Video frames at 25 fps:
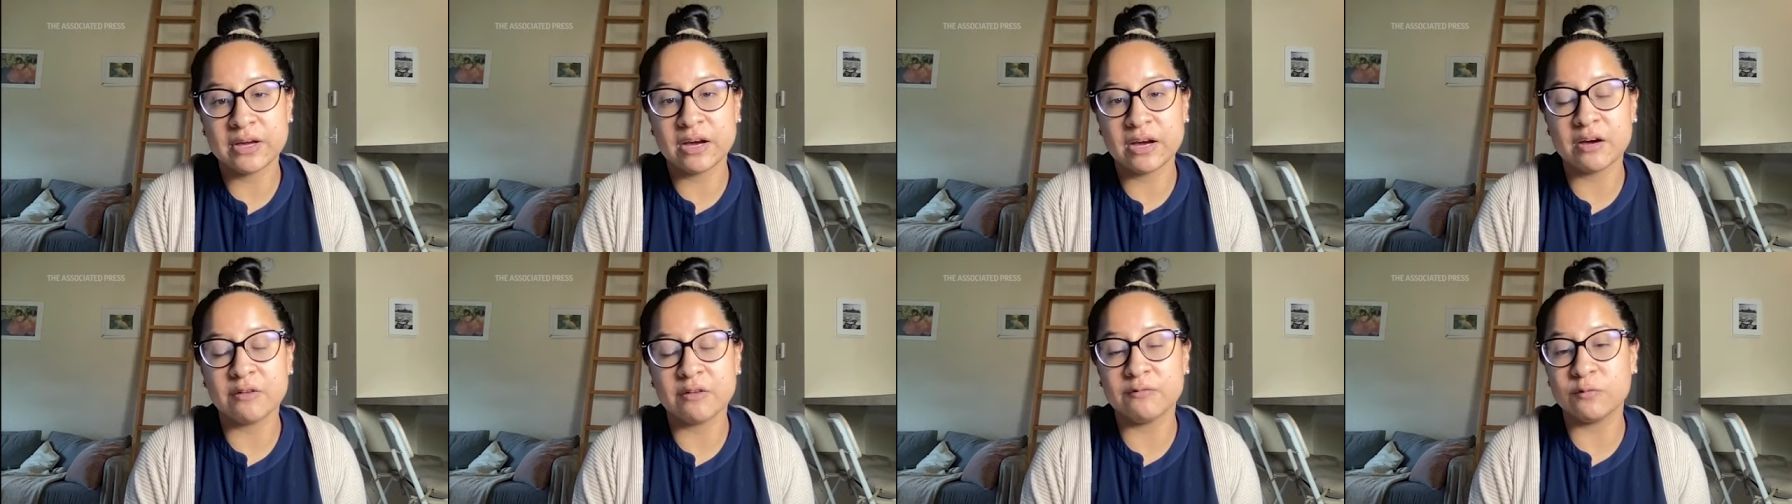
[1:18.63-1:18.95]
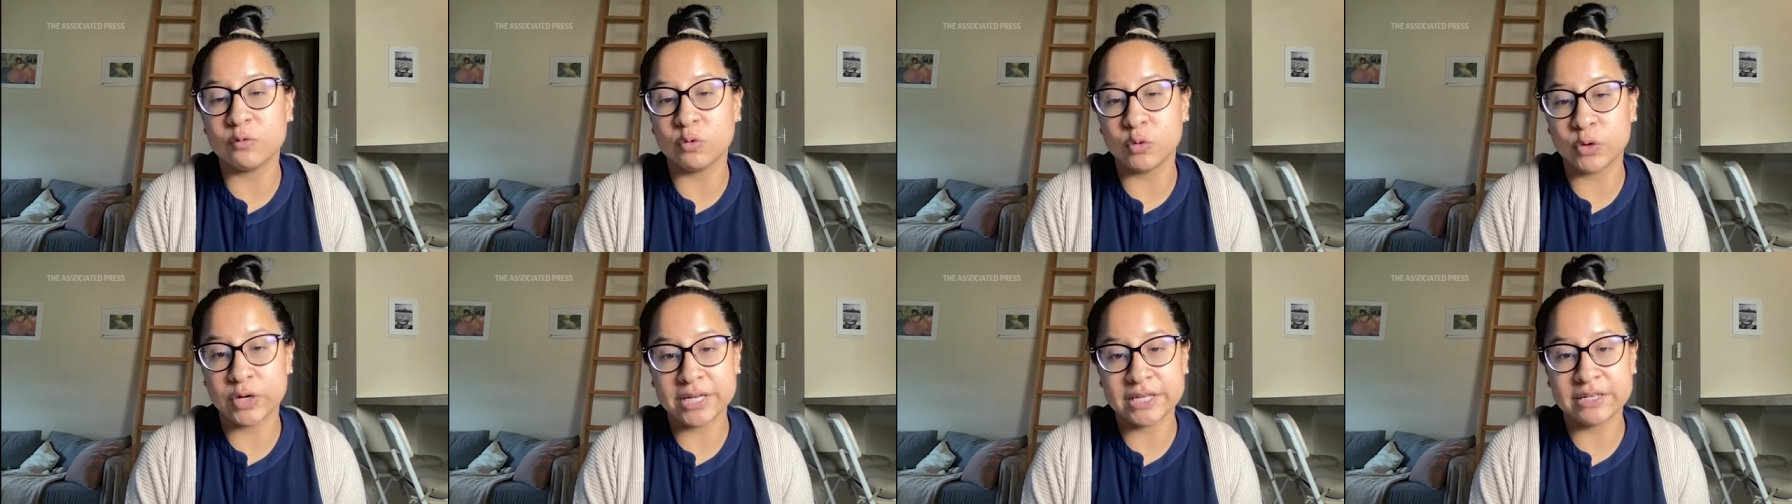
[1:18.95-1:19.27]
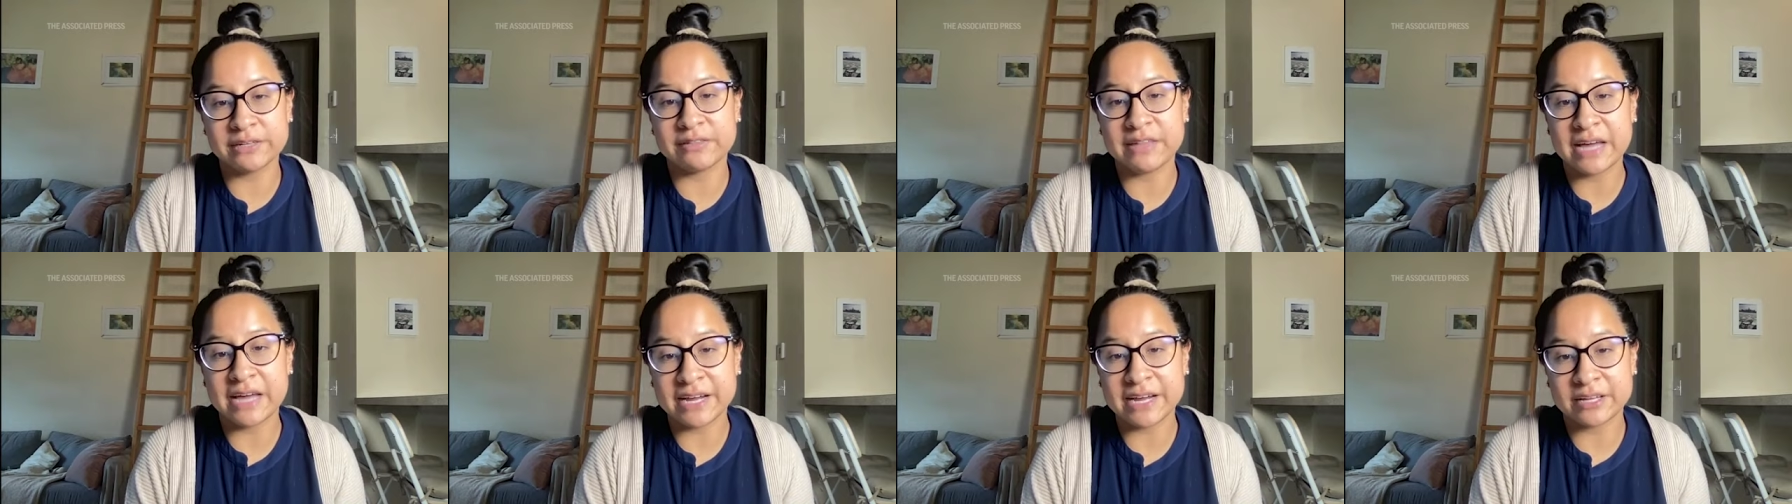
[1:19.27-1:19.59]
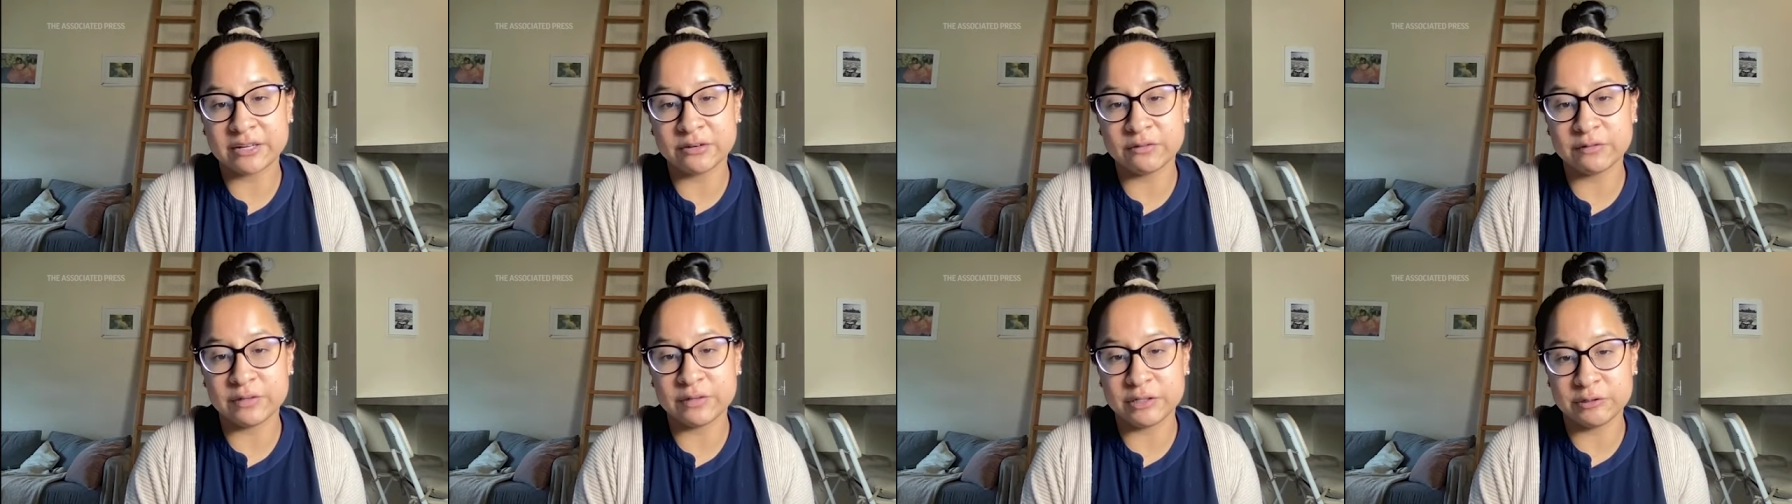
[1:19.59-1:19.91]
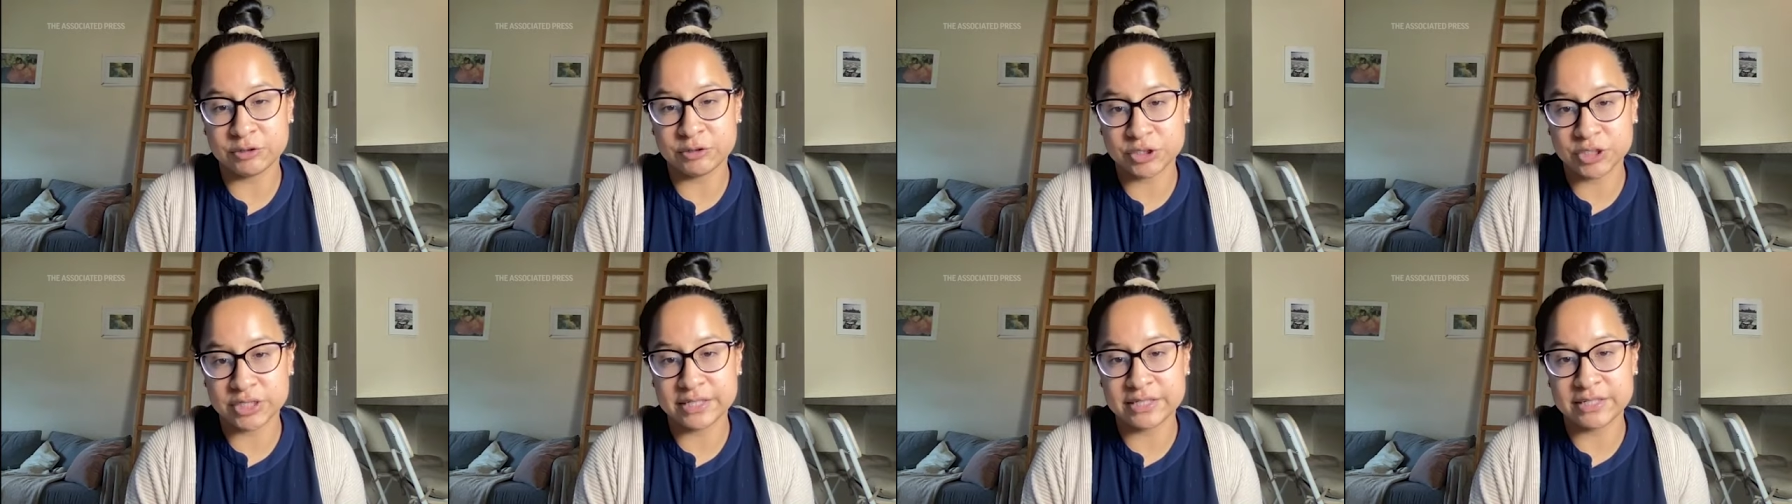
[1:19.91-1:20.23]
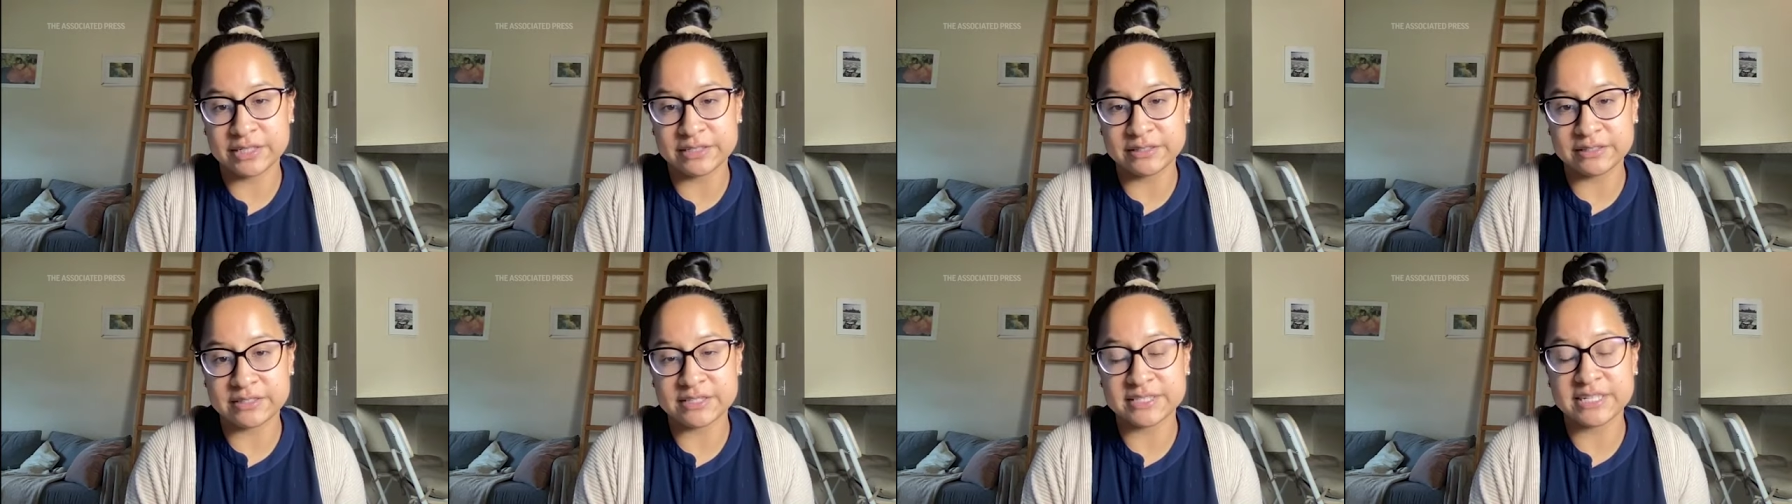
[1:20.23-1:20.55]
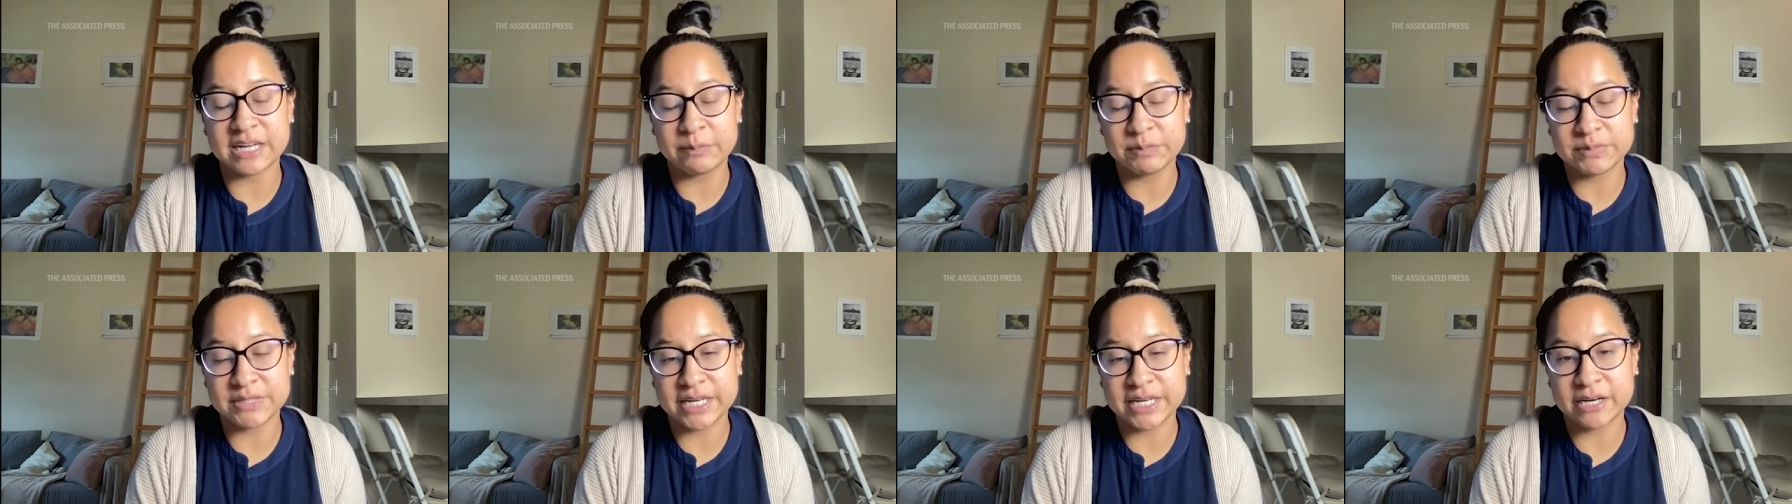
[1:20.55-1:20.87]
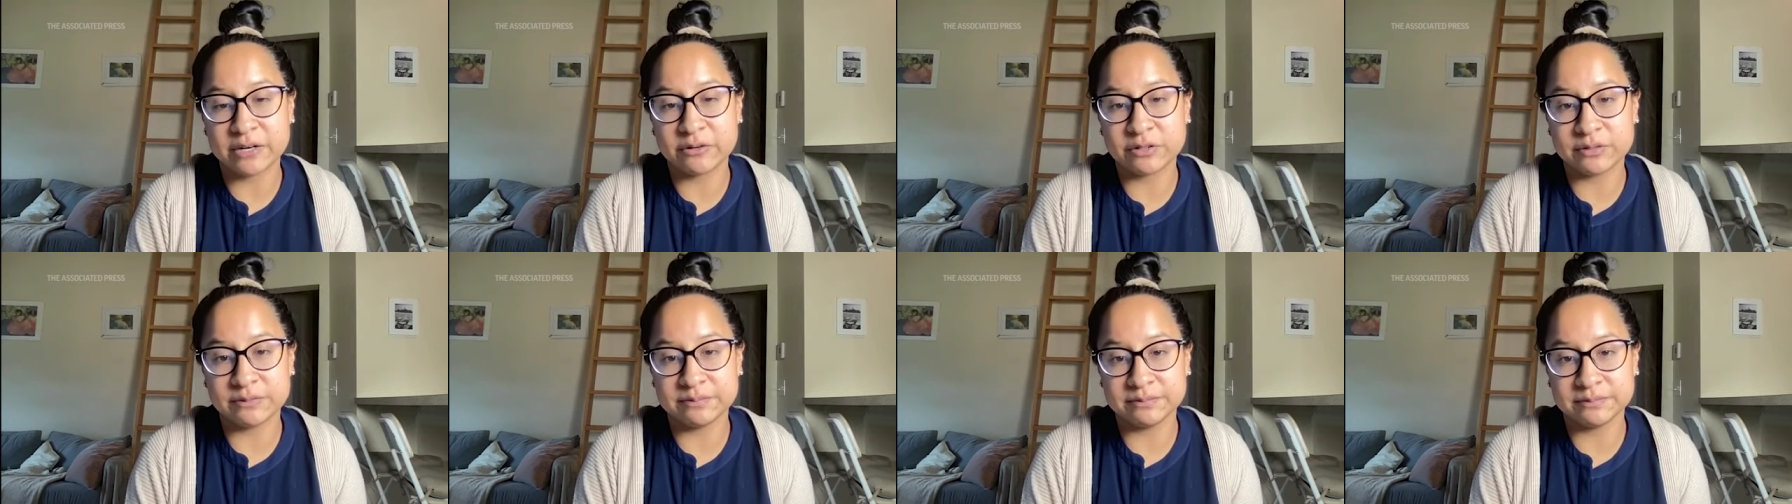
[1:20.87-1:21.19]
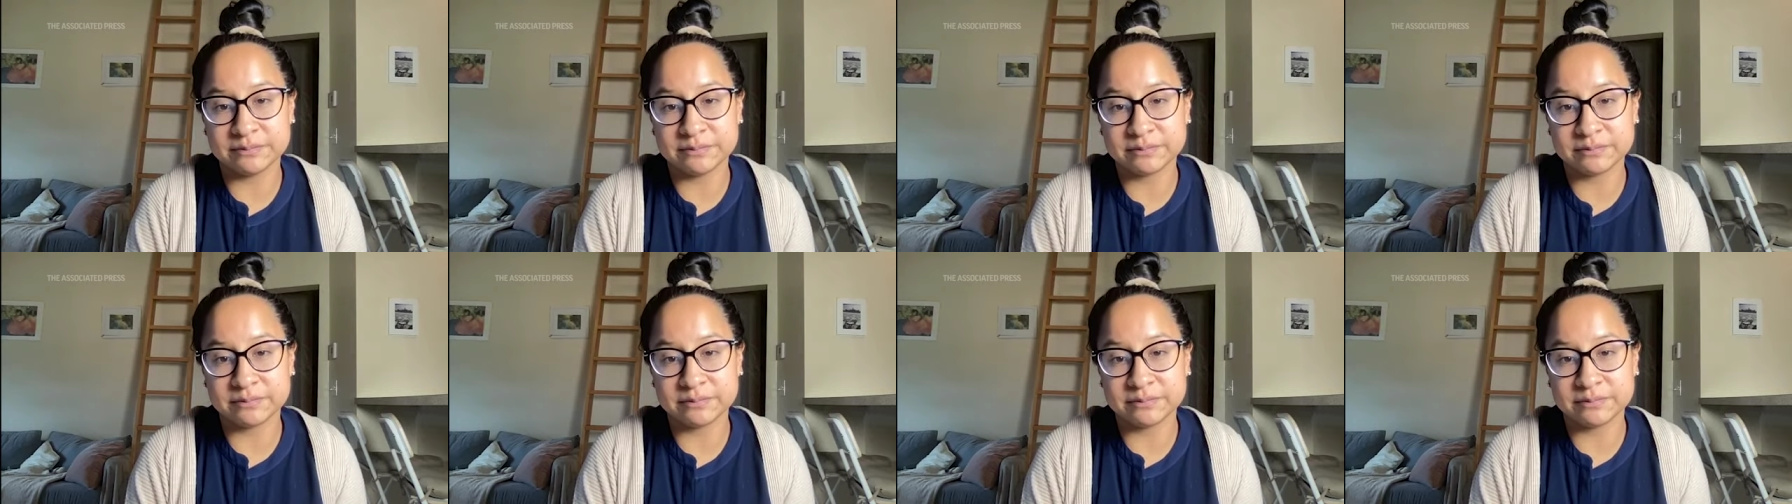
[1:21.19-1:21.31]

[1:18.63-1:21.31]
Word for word: avoid that confusion and step down.